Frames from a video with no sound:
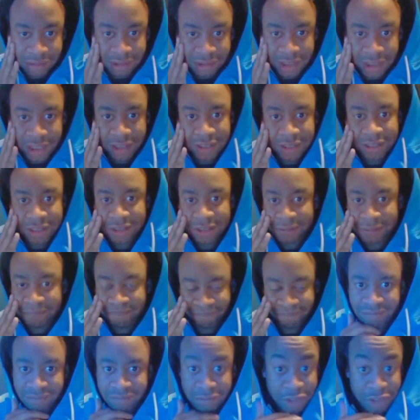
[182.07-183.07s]
because
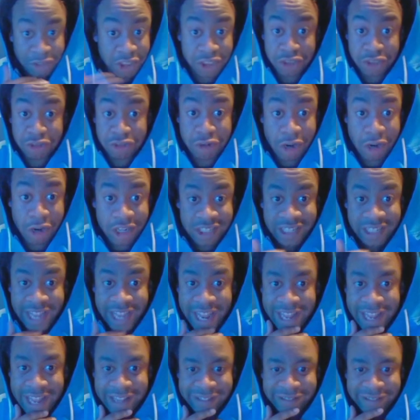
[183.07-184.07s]
I'm just drawing
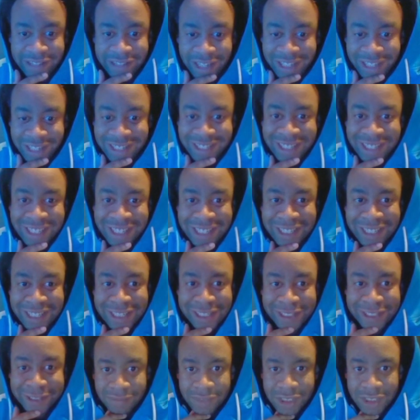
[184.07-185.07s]
Dan.
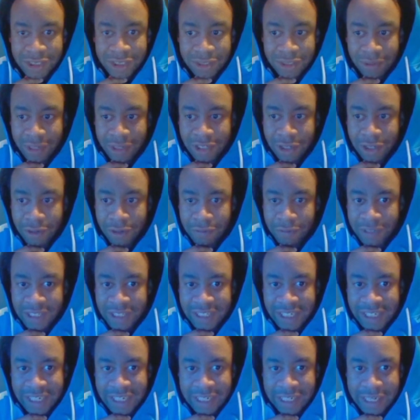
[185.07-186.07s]
So I don't really
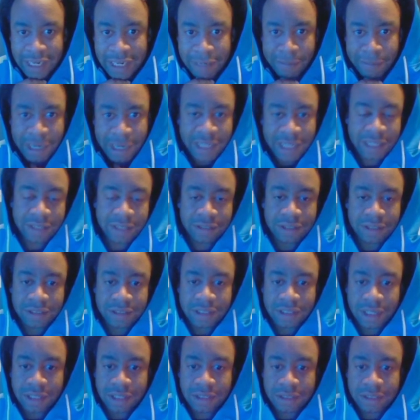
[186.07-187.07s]
need anybody else's
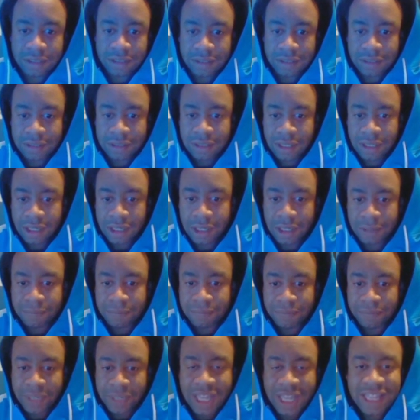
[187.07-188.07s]
colors. And
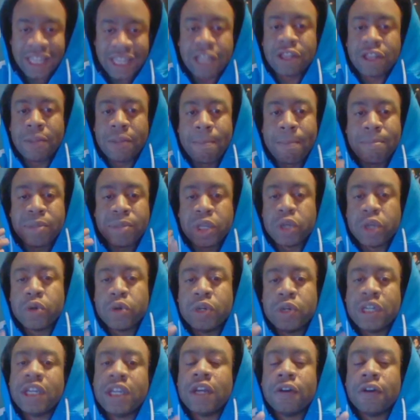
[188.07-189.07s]
then the
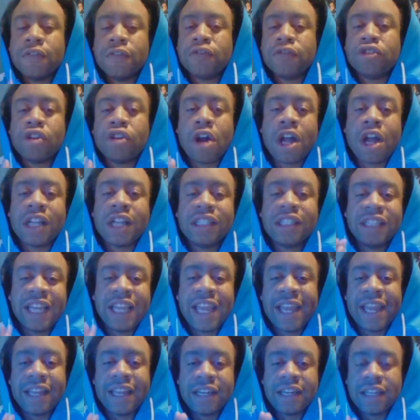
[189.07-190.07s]
beauty of drawing
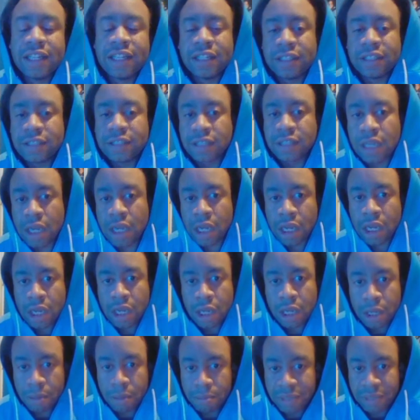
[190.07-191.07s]
Dan is
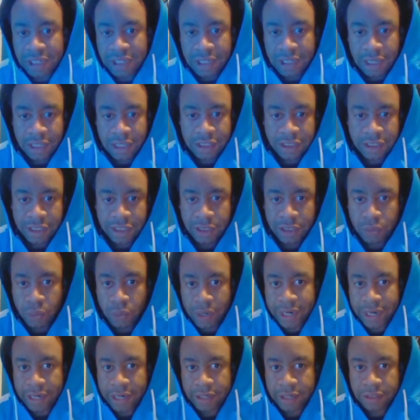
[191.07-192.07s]
because he
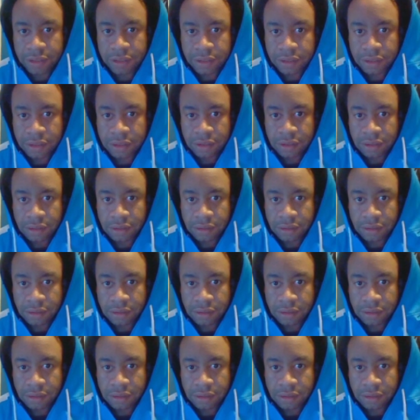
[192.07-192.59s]
wears